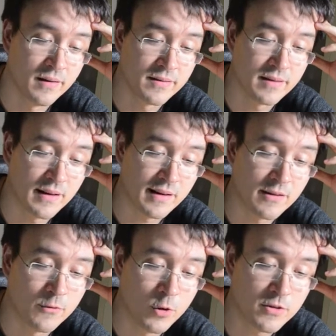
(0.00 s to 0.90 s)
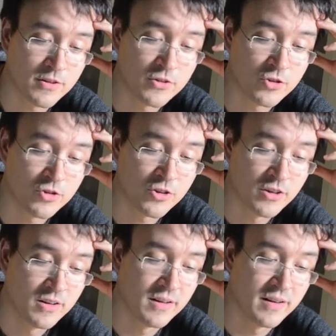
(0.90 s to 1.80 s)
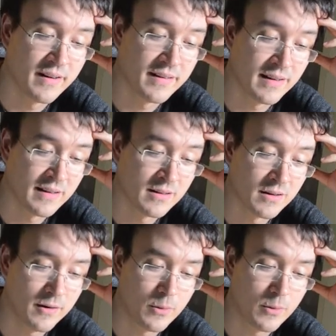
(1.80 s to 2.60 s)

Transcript: select a voltage, and then